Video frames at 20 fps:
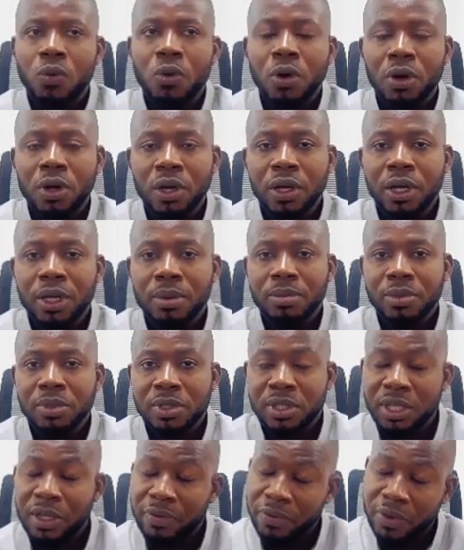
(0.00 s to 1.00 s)
work
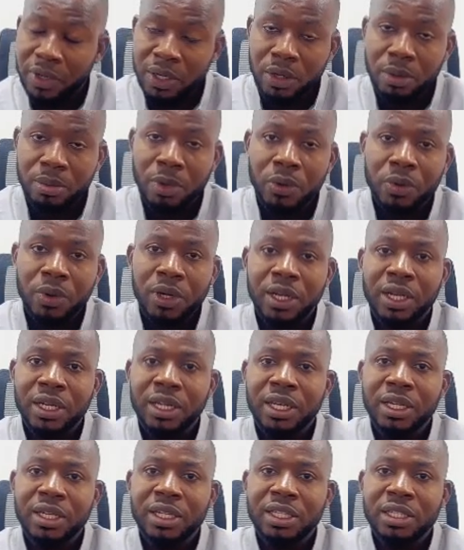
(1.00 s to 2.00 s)
safely, number one, and
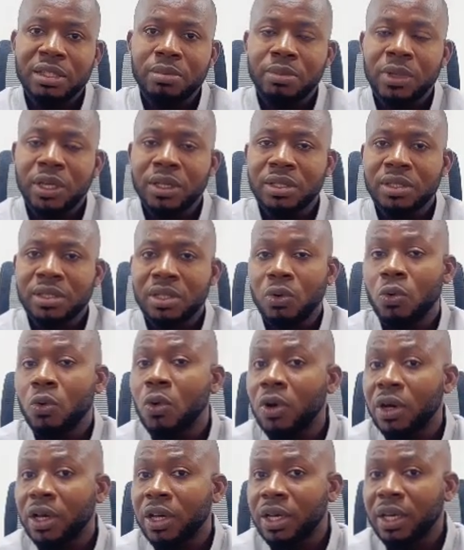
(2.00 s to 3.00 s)
then it makes the
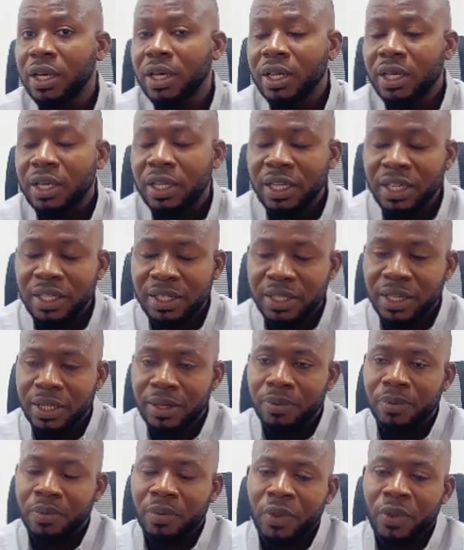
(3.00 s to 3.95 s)
work easier.